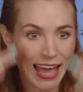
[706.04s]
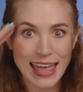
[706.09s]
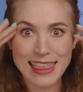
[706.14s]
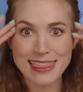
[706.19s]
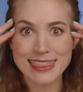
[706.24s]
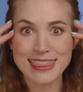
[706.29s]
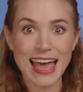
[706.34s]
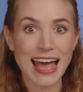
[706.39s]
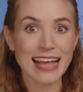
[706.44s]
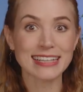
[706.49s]

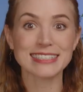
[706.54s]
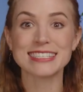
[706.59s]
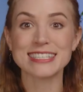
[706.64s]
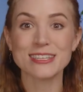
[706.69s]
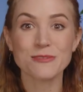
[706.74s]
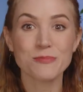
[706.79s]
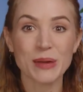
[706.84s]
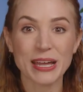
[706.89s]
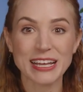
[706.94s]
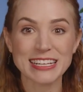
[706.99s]
And that's
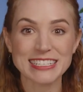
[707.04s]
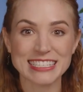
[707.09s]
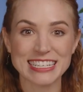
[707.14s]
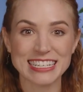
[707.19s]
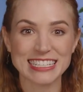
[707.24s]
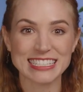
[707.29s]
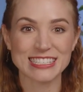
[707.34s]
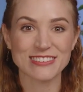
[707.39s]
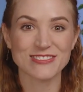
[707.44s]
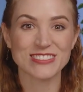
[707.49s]
the
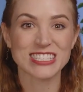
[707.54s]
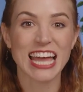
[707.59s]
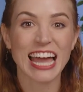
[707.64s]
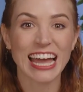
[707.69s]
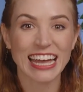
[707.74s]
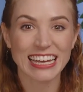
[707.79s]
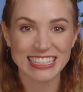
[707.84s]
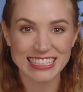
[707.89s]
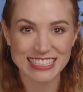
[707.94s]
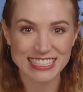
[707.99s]
basics of
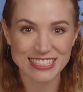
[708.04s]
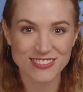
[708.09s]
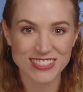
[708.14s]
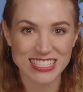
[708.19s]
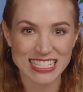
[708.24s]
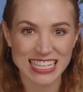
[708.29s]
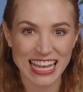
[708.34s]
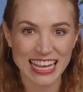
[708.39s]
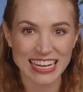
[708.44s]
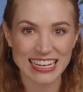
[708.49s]
Tales
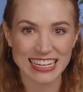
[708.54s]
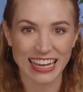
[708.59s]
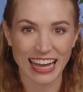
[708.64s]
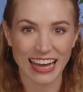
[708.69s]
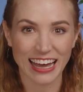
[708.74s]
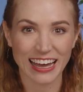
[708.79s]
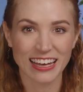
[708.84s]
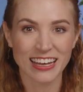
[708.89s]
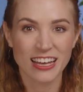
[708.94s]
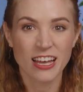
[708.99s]
of
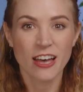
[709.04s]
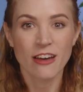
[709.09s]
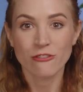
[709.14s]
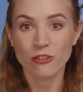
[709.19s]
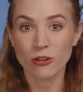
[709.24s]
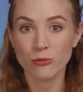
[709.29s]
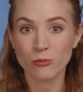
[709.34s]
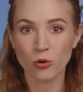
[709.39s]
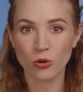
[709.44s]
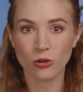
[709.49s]
Xadia.
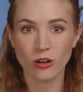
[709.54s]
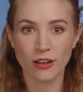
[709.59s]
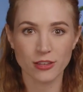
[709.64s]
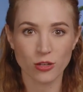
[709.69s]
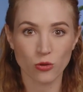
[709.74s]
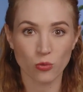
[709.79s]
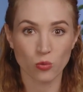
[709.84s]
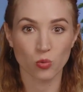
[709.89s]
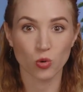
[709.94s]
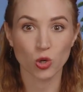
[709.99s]
For more on
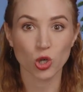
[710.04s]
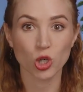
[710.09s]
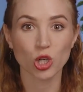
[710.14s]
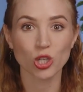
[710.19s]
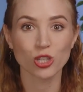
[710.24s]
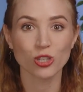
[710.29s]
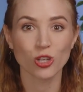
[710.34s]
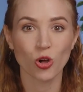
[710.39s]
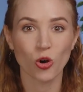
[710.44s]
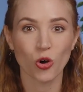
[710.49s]
the
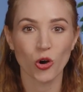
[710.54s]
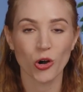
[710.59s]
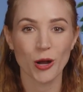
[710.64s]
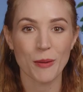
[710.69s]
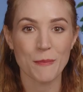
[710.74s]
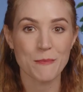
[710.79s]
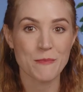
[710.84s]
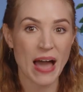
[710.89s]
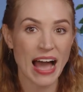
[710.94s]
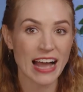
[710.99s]
world lore,
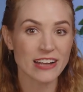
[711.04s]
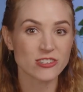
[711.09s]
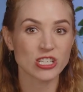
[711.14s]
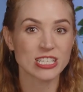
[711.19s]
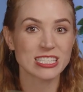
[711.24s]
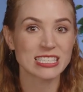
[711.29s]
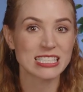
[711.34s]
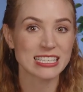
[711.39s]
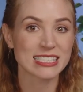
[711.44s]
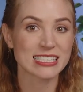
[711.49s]
magic
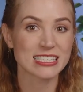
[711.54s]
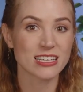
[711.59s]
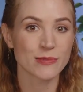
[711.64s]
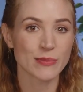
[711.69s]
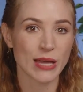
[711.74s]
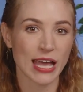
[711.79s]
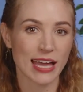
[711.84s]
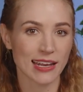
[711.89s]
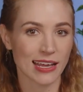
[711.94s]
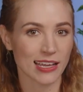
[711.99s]
system,
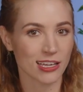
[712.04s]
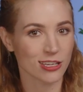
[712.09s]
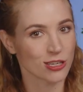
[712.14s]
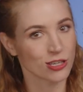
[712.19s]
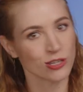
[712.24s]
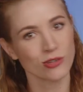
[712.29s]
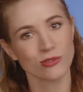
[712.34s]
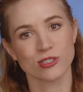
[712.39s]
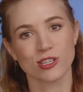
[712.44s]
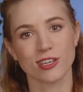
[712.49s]
and a
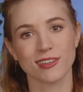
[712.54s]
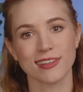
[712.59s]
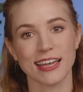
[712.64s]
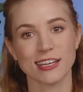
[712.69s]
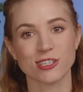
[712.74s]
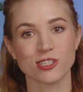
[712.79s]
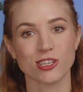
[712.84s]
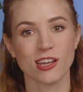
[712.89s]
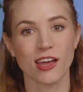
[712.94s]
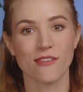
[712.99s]
huge
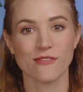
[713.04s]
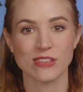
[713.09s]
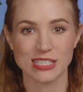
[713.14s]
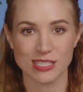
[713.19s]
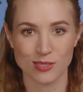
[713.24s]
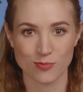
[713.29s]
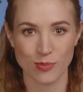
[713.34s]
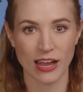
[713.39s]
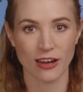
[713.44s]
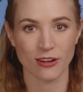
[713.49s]
collection of
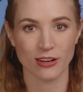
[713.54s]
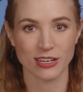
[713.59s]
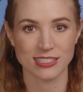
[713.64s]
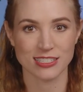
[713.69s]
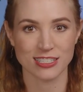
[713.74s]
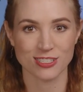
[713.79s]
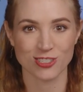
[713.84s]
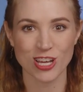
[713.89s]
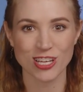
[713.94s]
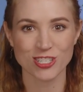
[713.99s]
inspiring
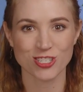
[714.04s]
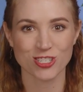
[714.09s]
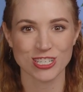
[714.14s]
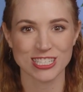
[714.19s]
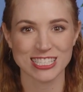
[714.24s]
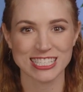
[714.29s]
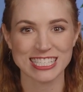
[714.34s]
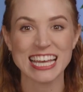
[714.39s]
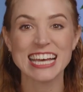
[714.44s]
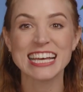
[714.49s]

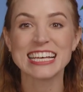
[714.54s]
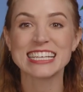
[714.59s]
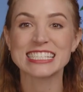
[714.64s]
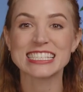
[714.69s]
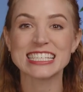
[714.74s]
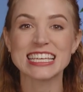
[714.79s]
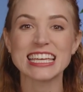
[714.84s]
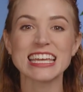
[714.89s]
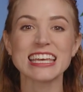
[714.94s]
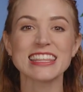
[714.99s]
suggestions,
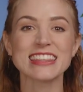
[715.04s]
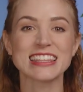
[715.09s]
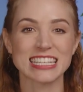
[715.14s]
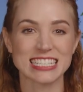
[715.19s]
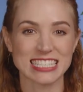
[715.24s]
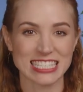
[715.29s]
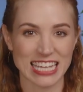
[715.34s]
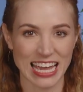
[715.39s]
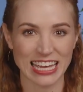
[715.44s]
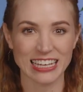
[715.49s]
see the
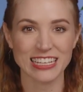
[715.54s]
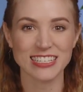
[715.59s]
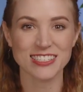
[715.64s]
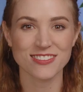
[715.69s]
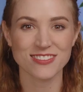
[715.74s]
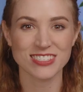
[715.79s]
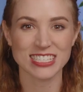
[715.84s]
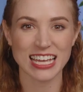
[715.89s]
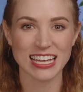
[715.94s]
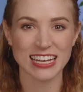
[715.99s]
Tales
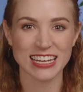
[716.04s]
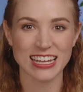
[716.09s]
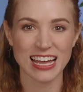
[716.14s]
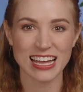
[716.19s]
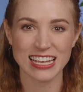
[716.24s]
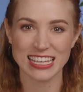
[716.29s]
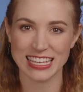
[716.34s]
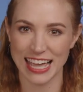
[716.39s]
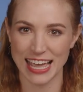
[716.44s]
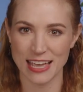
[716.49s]
of
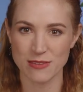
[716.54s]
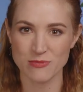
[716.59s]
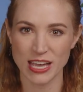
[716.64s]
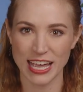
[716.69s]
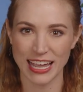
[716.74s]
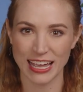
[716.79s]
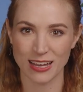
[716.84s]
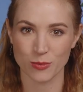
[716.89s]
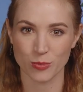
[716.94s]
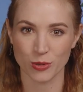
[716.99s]
Xadia Game
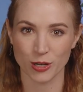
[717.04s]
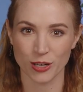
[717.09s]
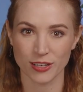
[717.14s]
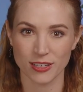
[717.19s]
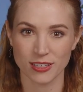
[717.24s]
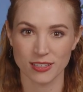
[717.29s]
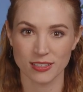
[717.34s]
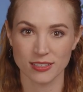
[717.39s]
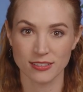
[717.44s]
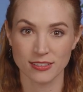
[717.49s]
Handbook.
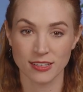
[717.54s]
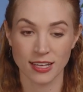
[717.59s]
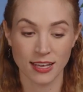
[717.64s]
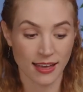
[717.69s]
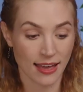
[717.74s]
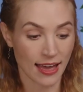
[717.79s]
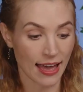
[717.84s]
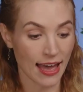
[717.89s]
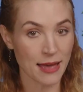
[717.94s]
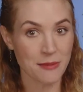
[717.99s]

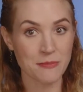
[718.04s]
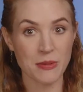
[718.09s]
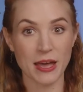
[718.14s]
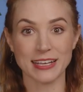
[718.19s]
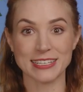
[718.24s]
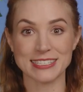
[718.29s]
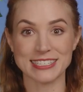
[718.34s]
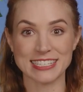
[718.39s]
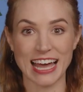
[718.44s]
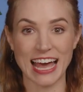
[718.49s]
I'm
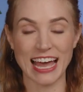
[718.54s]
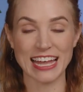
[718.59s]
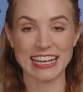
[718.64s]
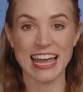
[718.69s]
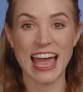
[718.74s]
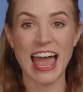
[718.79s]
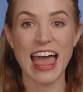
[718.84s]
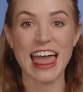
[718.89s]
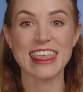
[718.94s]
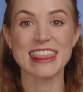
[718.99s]
Becca Scott,
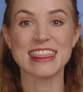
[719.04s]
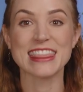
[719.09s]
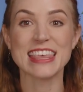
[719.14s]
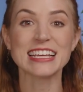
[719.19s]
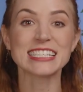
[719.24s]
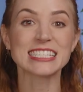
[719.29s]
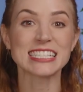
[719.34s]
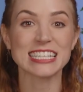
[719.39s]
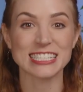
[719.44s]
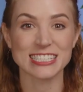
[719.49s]

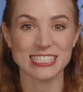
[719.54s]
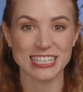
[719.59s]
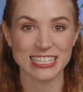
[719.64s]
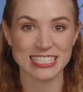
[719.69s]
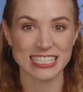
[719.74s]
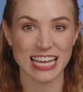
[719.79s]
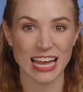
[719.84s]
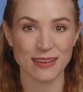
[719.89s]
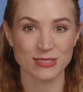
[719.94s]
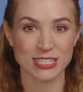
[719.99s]
this is Good
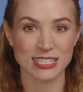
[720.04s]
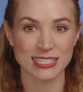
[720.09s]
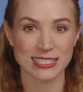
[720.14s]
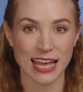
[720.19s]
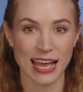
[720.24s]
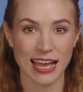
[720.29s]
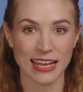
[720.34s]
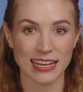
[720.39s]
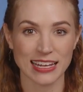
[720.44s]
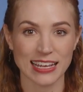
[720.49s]
Time
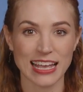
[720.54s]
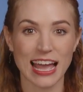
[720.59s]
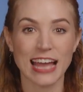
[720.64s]
Society,